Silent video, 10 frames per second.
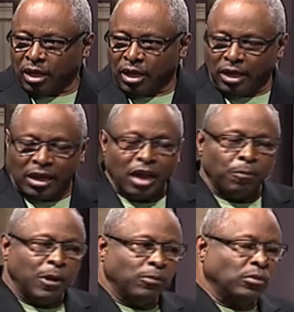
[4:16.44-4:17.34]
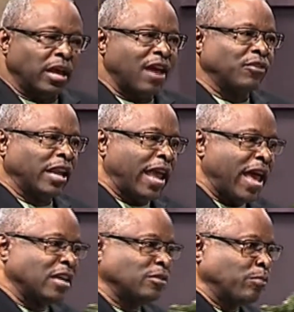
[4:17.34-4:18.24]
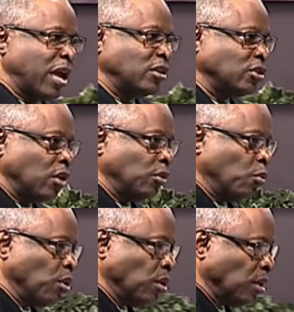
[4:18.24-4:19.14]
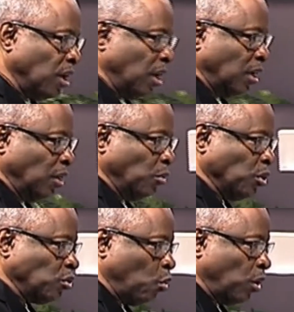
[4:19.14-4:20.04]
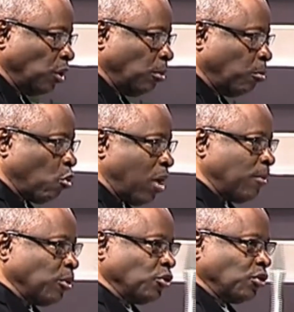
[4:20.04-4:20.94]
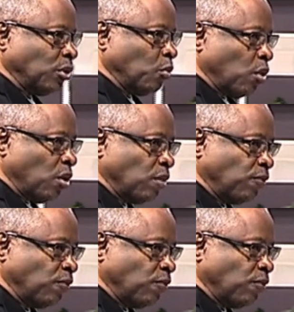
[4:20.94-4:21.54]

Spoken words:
And a lot of people haven't asked based on the Word. In other words, what are the parameters in the Word